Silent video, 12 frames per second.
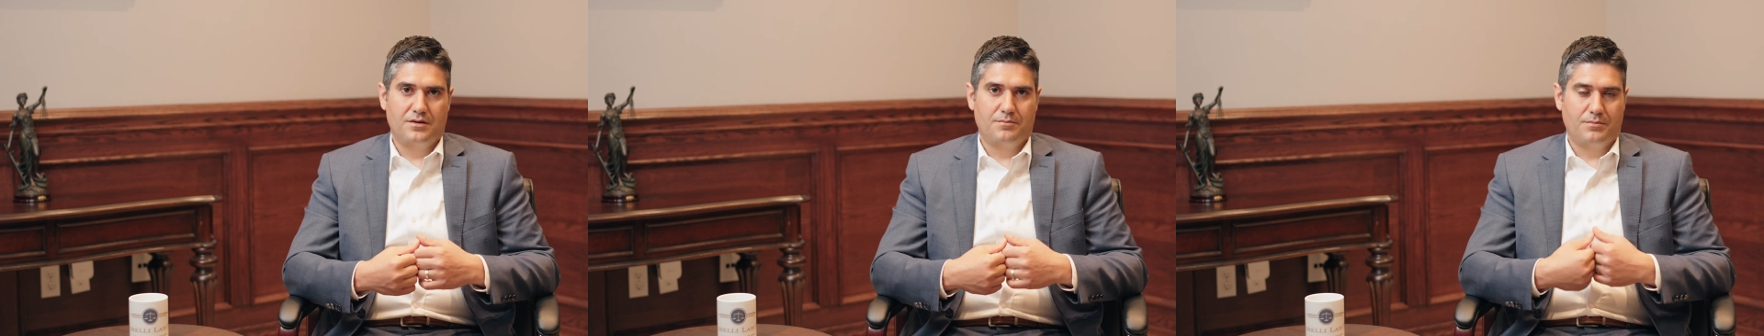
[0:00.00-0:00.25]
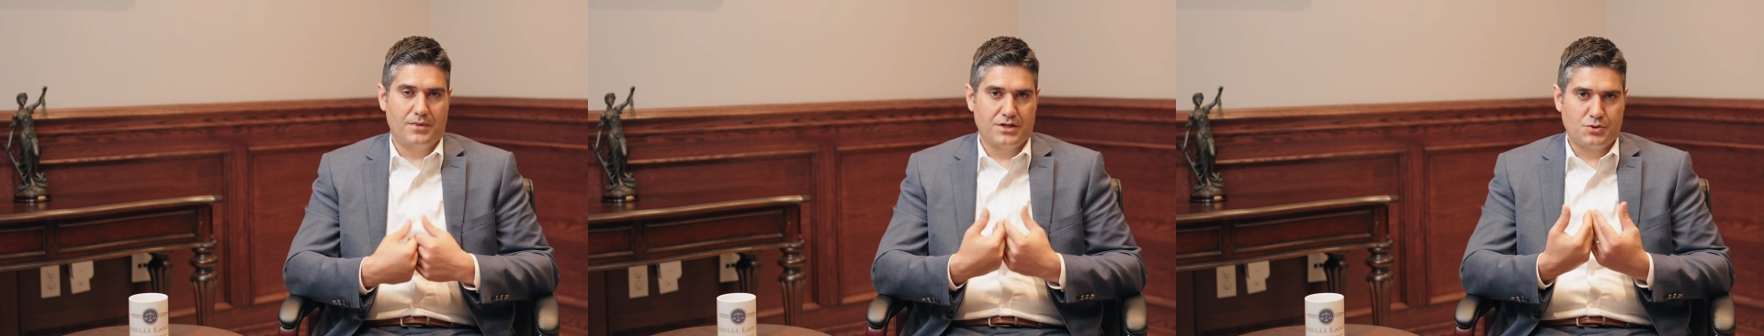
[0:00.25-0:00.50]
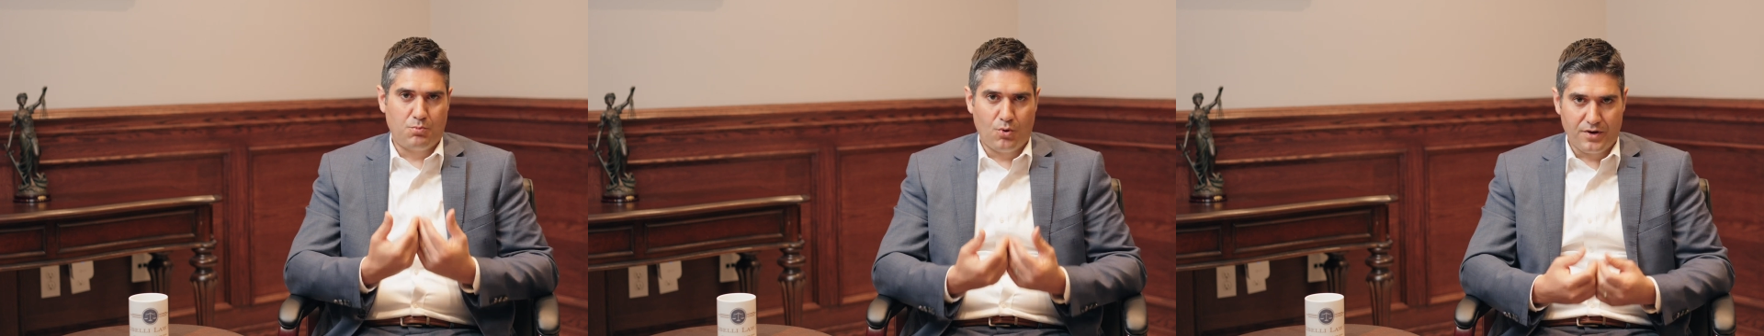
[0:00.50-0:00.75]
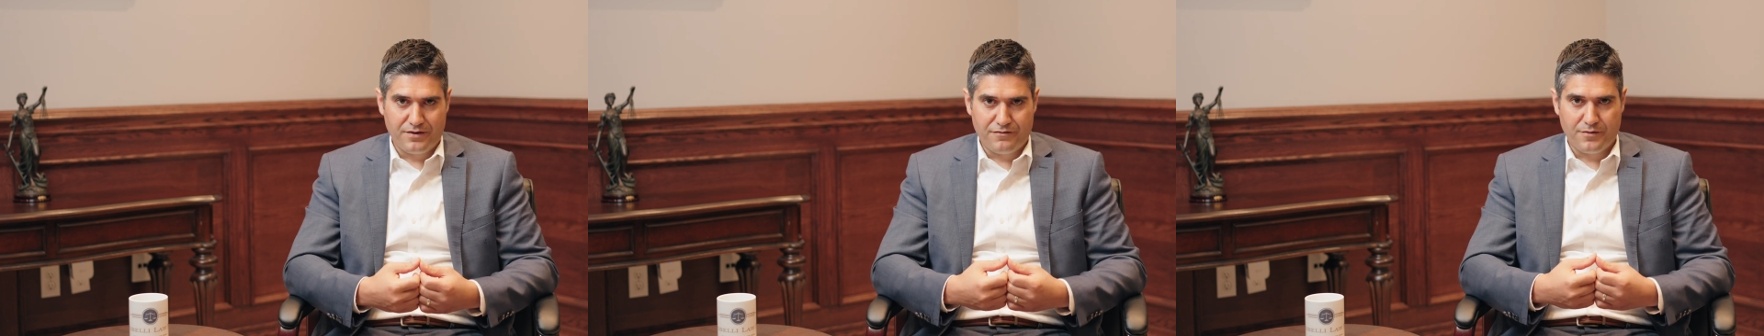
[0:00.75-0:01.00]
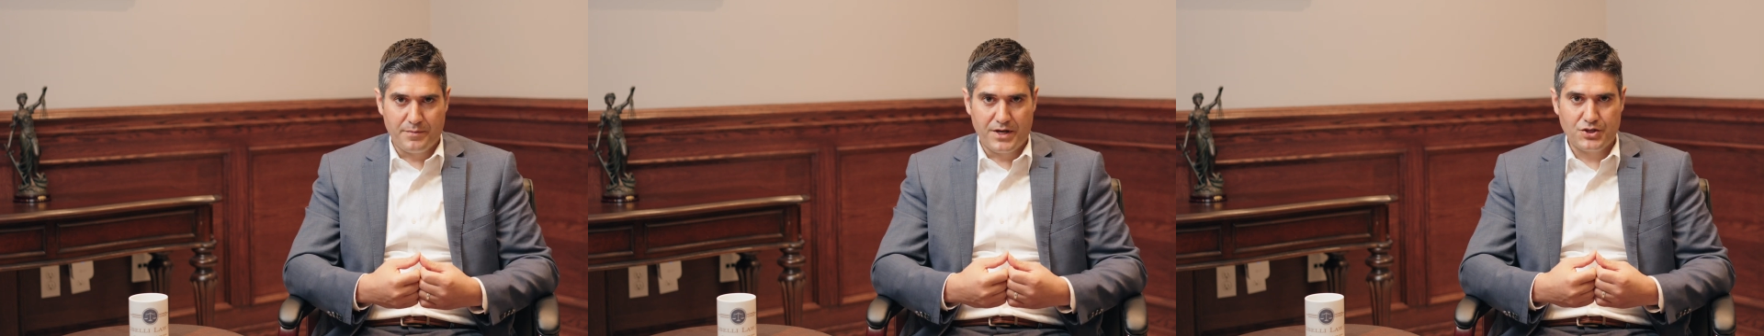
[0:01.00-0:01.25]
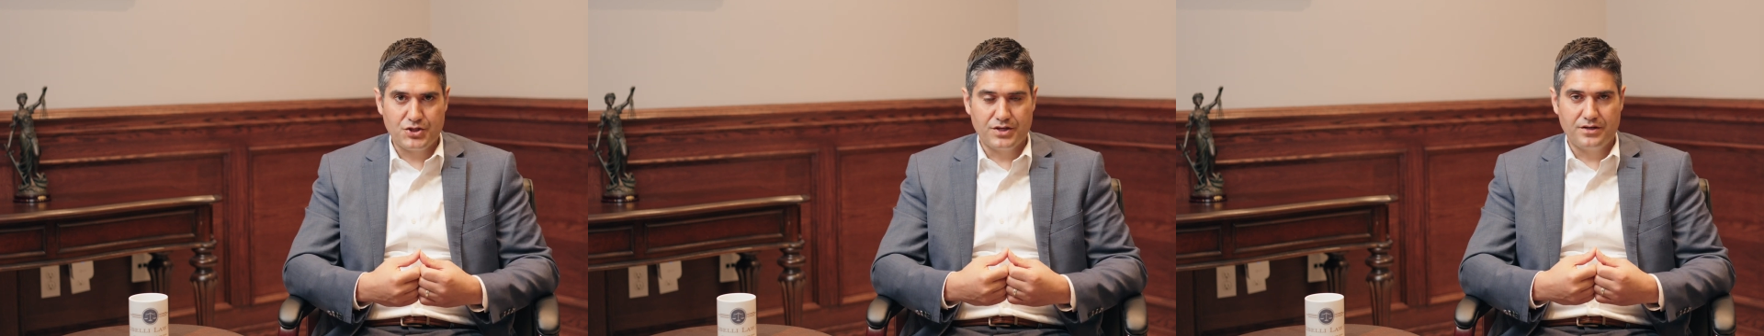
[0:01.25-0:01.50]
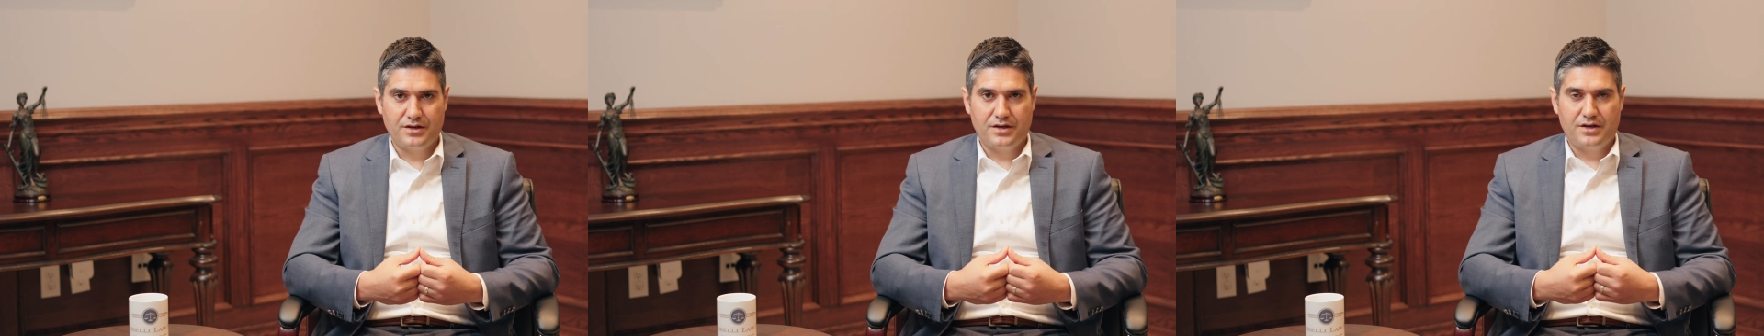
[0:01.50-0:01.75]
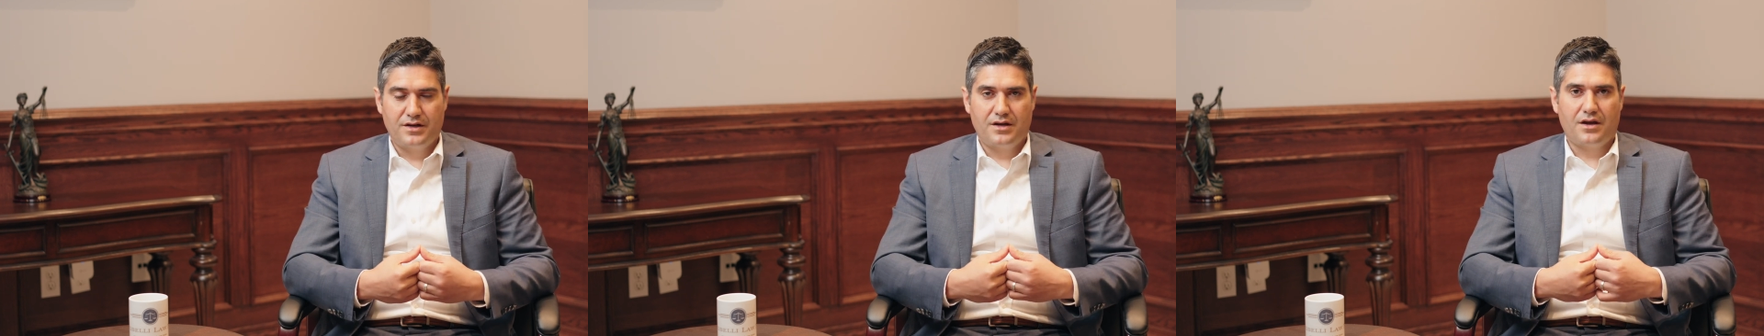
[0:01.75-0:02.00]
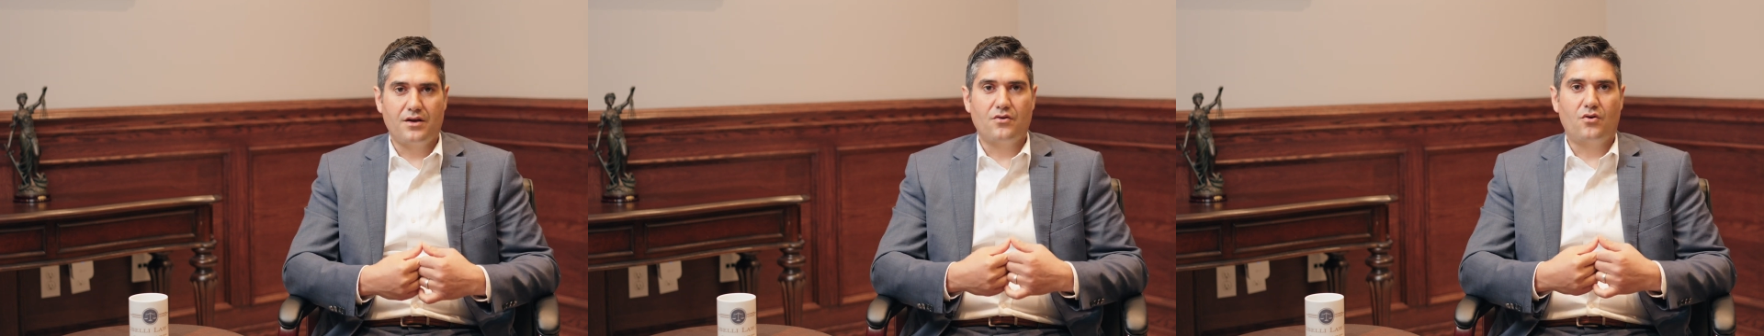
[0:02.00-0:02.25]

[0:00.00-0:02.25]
much more information, and